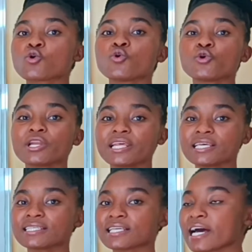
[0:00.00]

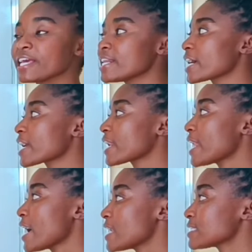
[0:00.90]
Kuuliza. In a
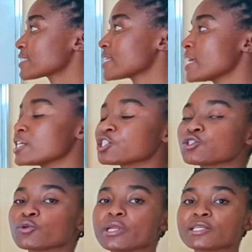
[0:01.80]
class,
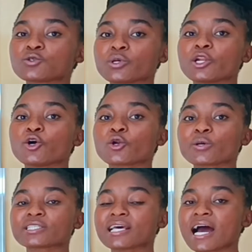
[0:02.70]
students will
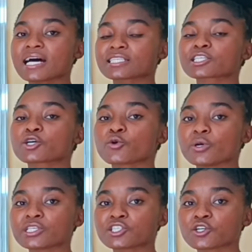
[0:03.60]
always ask
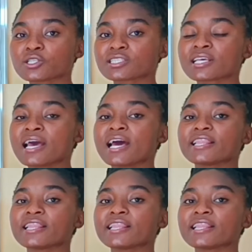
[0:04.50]
questions.